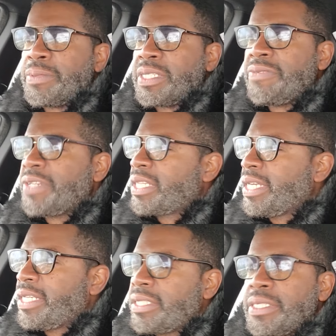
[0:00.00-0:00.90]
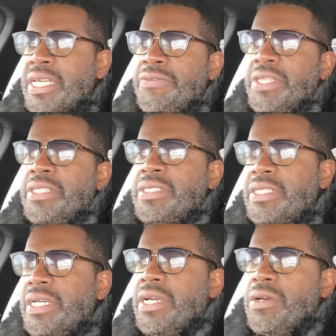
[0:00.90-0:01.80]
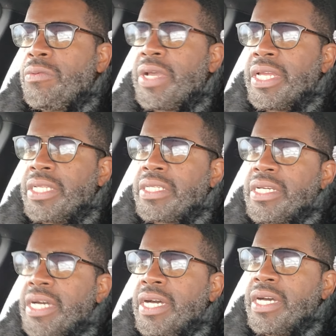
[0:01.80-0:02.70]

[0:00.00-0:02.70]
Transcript: specifically, the 70s, when